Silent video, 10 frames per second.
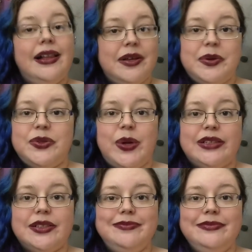Hello and
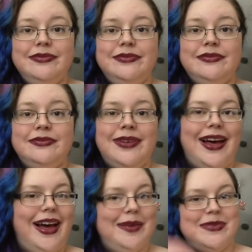welcome.
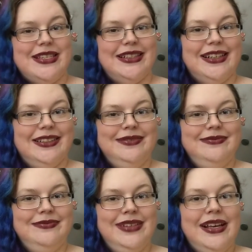I'm Zilla,
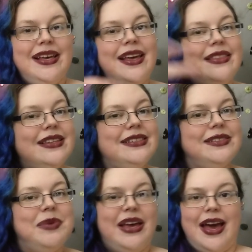and this
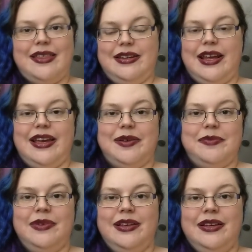is my
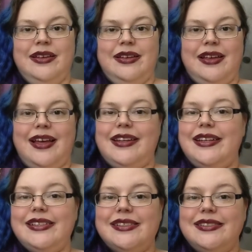Athenaeum. And
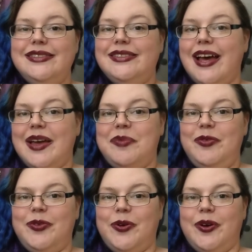it is time
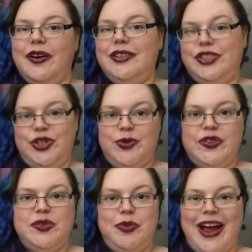for
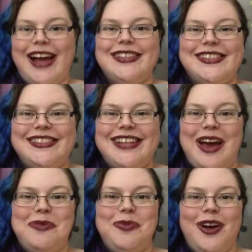June's
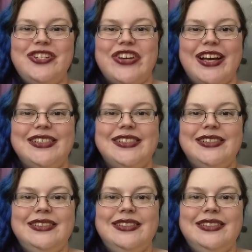PraxisTown project.